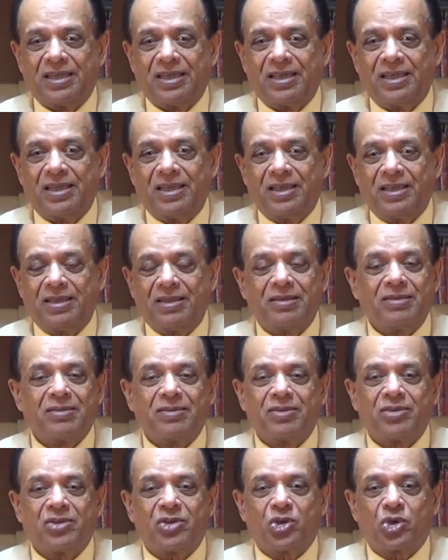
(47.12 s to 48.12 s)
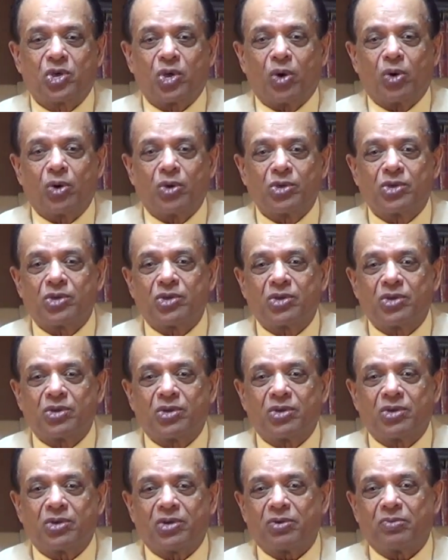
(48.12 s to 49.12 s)
he
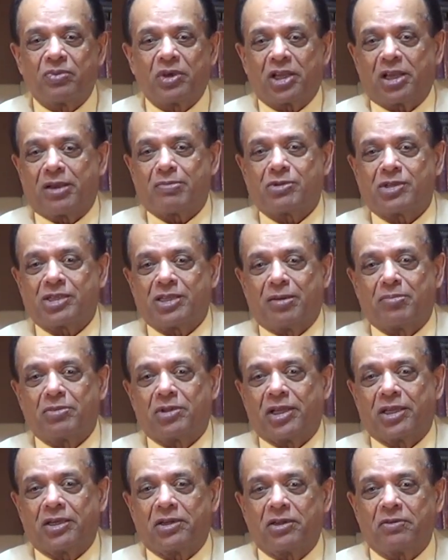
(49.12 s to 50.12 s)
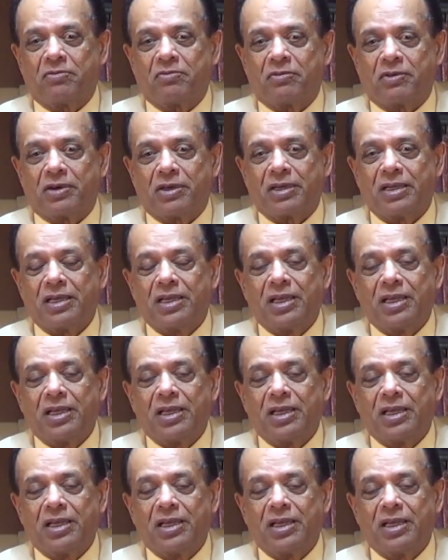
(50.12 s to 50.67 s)
chose to become something different.